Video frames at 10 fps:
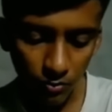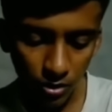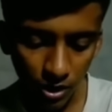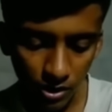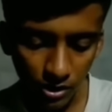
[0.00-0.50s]

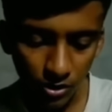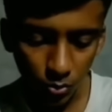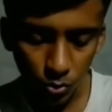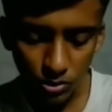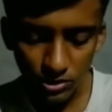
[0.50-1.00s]
i.e.,
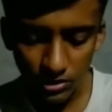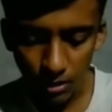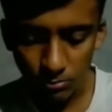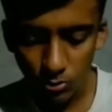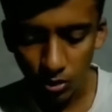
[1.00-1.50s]
roots,
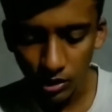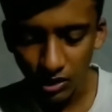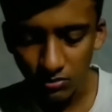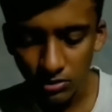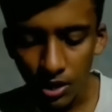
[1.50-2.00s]
stems, or
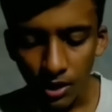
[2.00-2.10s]
leaves,